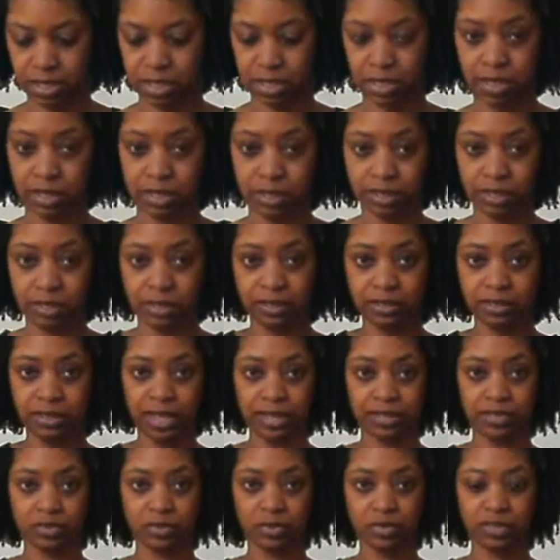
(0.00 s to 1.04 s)
And
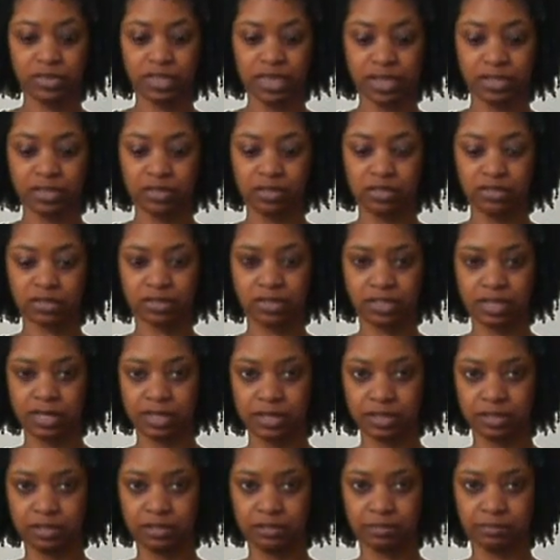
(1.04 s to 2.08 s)
that's what that looks
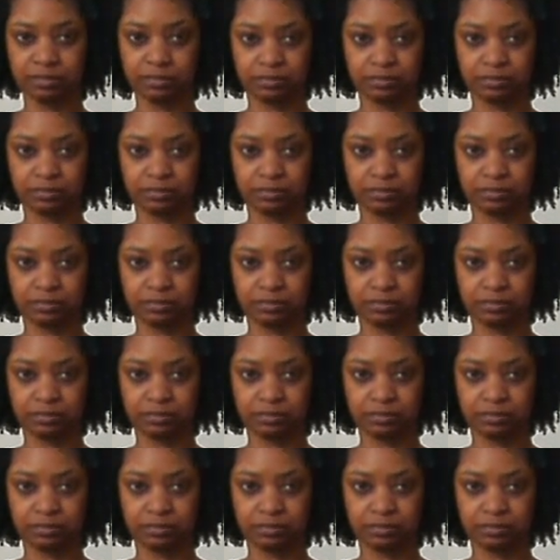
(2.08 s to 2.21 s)
like.